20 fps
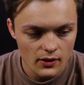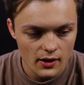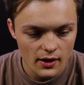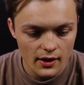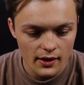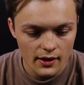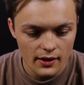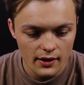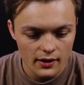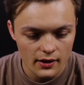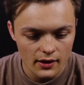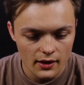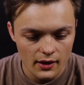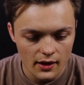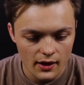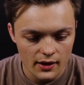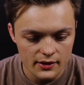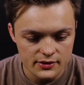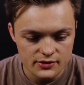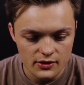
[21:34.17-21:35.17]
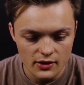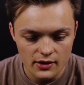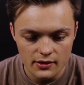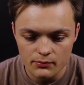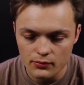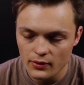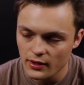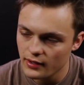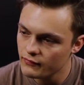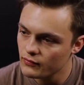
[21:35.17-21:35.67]
I
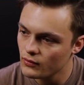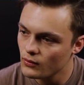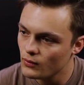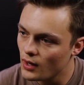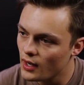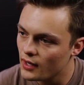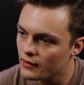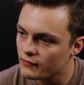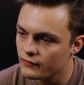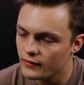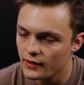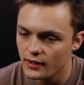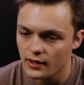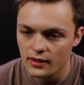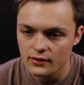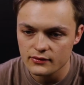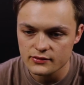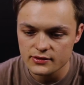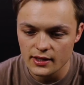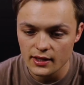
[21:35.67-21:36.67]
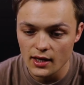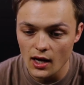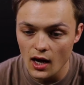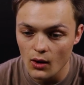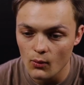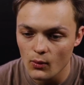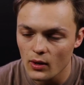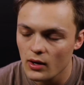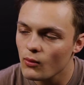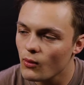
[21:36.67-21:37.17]
started praying for a wife, and I was like,
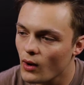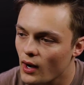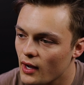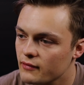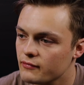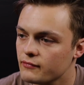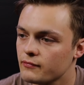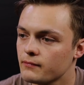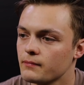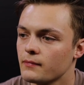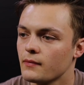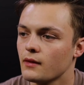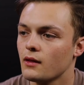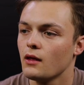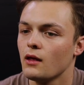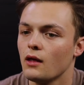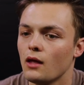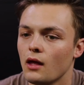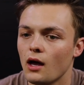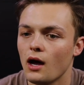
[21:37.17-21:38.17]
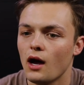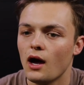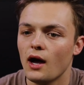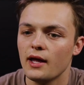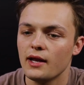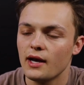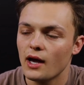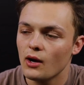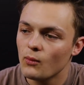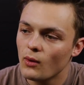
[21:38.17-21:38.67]
I want a wife,
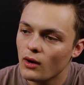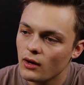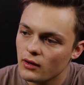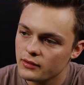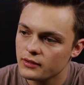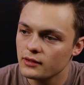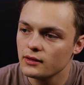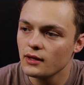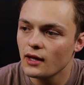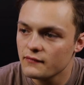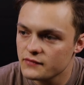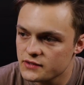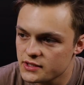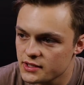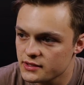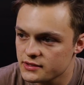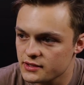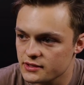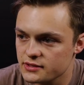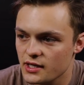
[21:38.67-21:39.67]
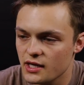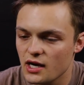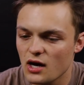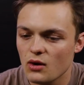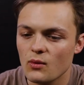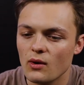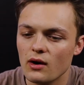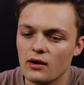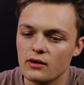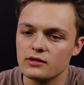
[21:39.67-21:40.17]
and I want her to love Jesus, and I
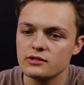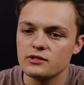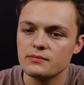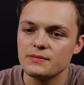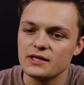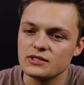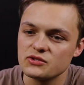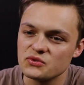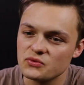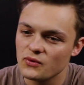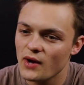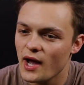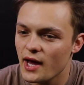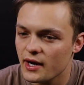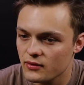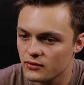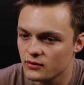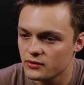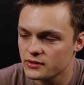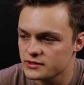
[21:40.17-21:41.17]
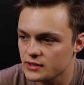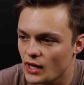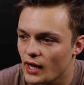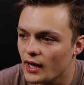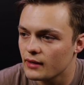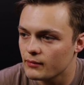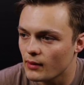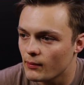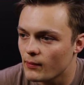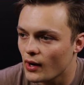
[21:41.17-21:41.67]
want her to be as radical as I
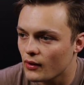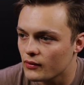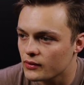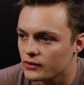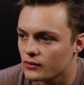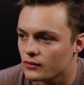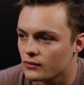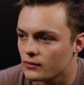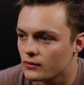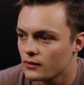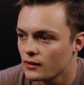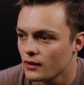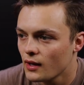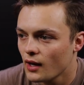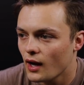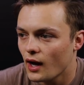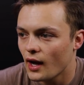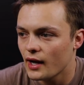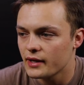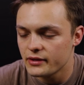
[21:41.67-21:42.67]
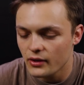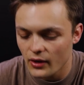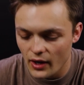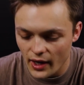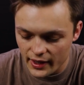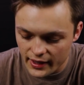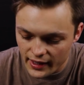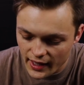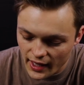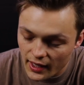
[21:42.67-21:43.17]
am about You. I
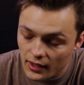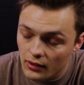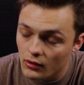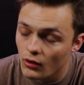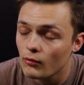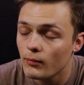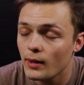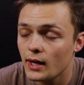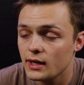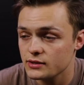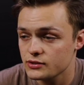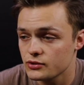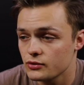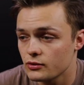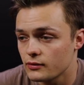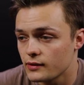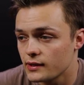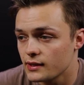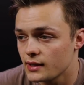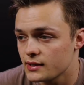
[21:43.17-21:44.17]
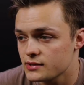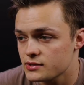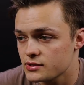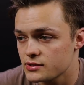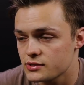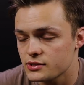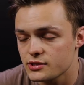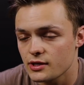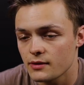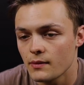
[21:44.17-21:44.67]
can't go back to a
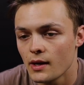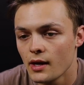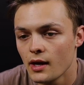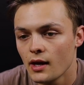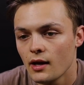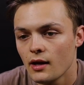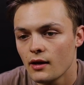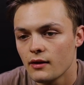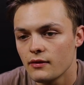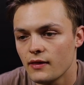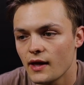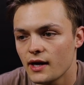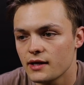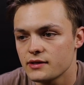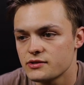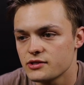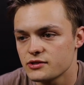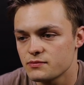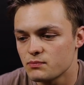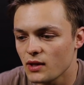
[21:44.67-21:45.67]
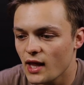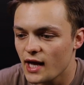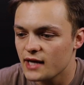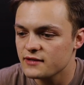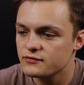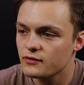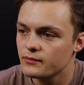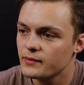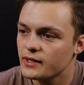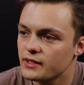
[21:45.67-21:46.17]
relationship that just
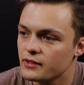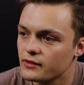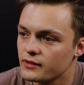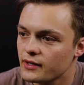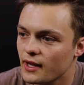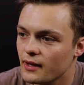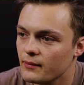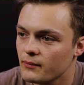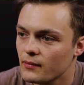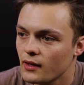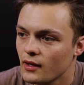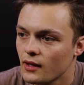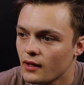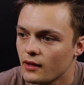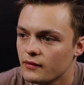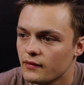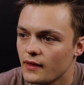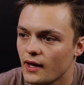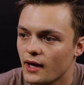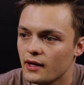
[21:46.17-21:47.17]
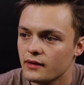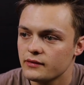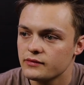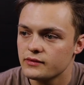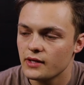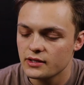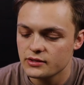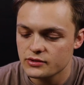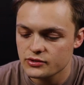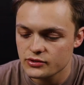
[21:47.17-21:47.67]
blasphemed Your name,
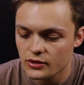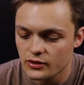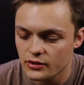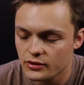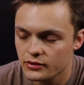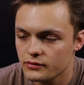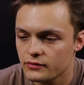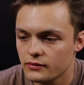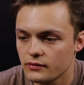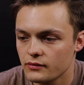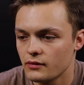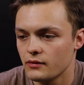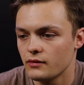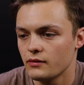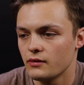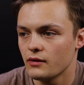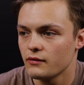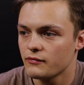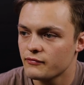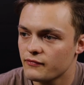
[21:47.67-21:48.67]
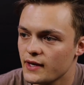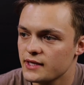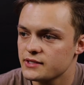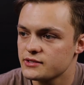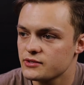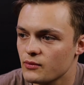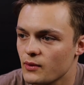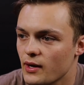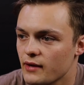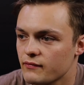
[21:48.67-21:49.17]
that churned their
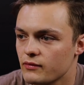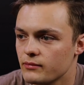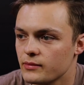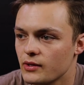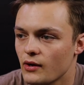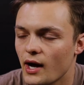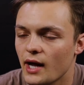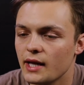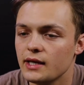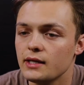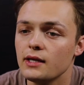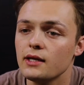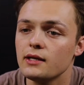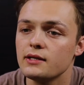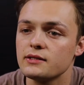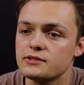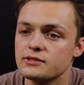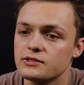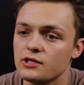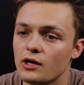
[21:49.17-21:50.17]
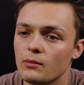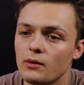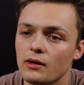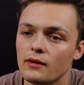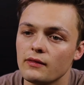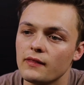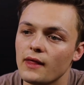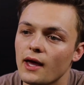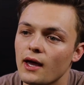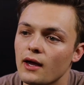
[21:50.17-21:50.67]
face away from You. I needed
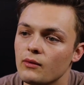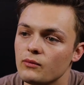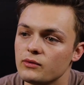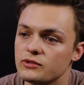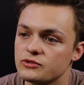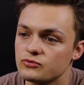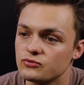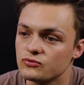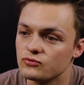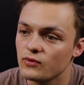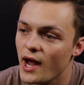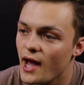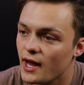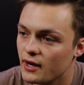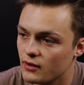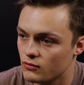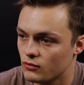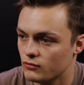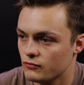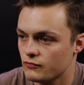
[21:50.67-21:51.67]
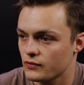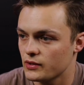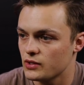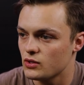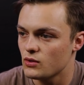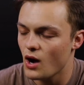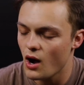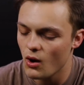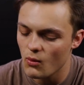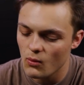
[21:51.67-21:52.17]
someone that was radical for
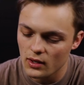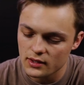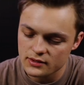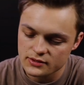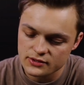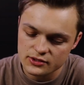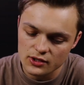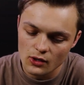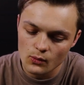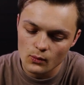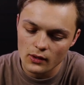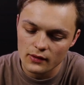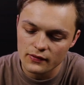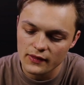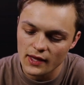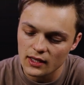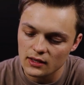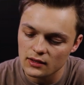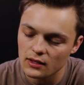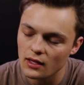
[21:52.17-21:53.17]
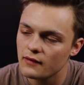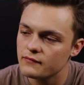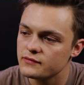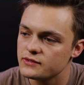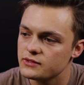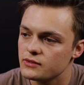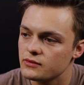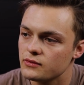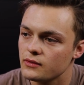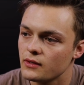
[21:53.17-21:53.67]
You. I want someone that
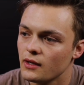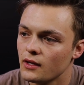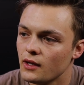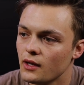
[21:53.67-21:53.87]
loves You